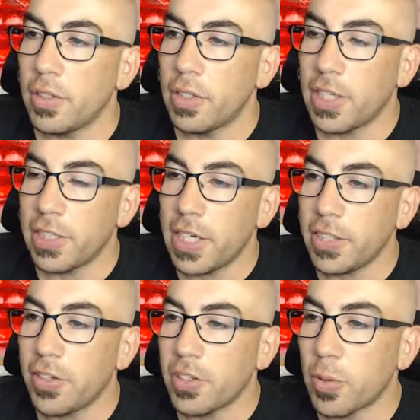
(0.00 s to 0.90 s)
Did you guys
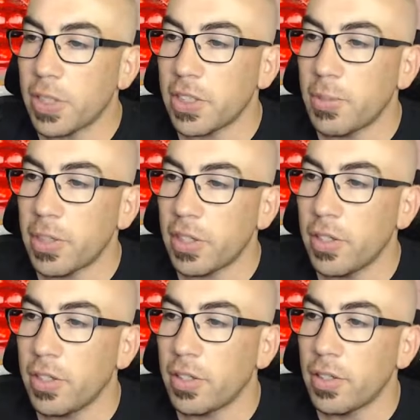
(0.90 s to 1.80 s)
answer his question about
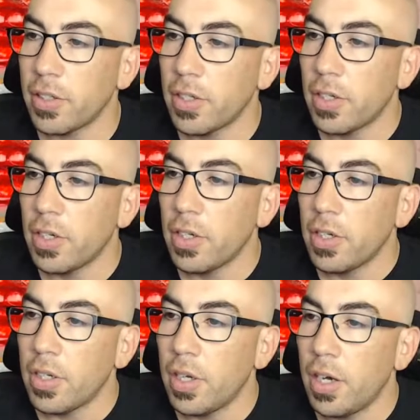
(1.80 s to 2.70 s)
the
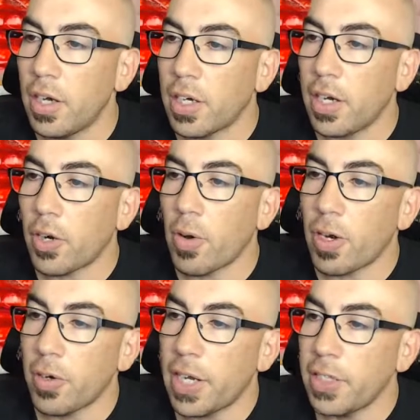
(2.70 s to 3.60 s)
can a
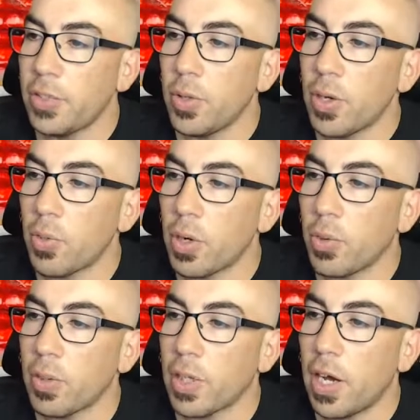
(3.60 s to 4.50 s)
Corrado K200 work
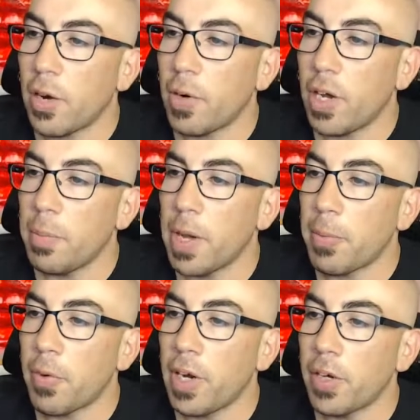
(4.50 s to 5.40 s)
with the iRod
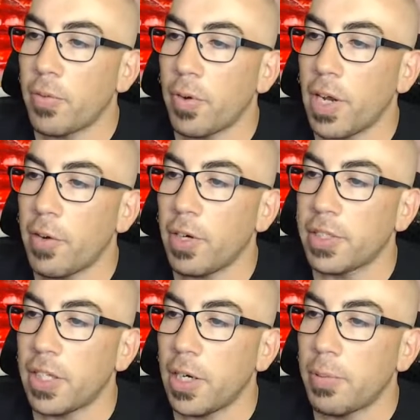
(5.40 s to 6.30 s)
Bama rig for an A-rig
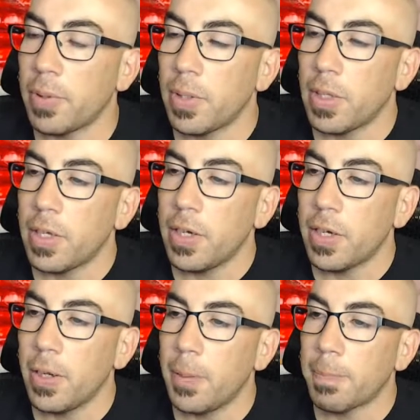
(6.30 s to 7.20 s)
setup?
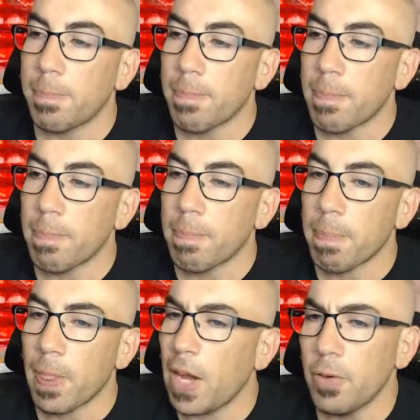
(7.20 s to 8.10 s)

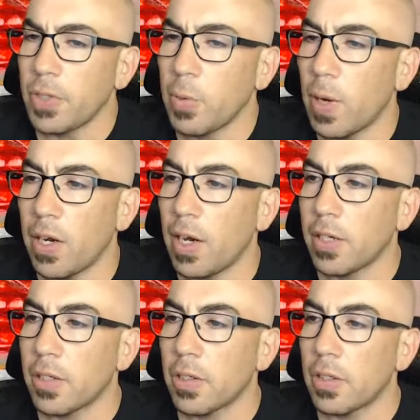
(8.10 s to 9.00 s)
I don't see why
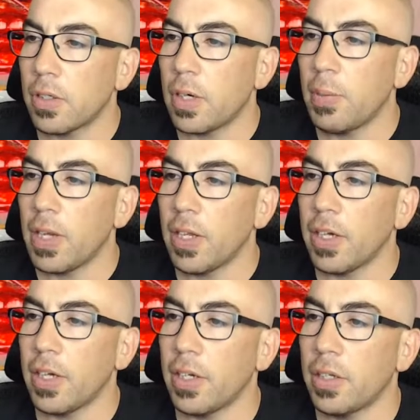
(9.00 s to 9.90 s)
not. I don't
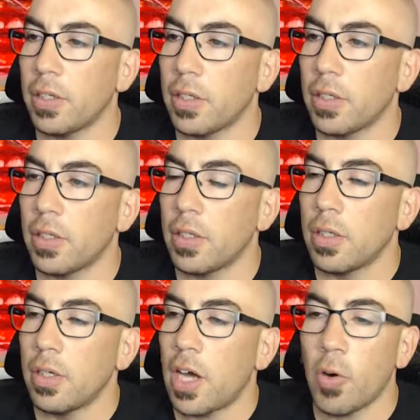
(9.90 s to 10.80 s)

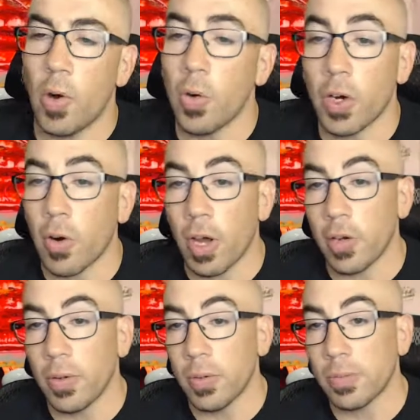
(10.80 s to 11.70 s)
own a
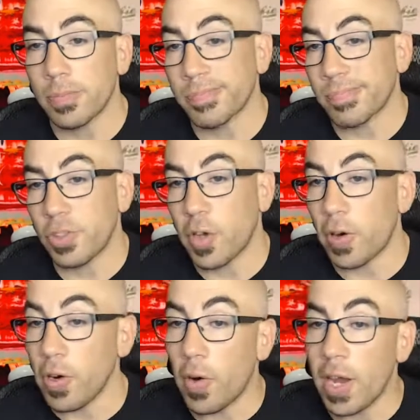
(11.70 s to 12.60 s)
Corrado, so I don't know.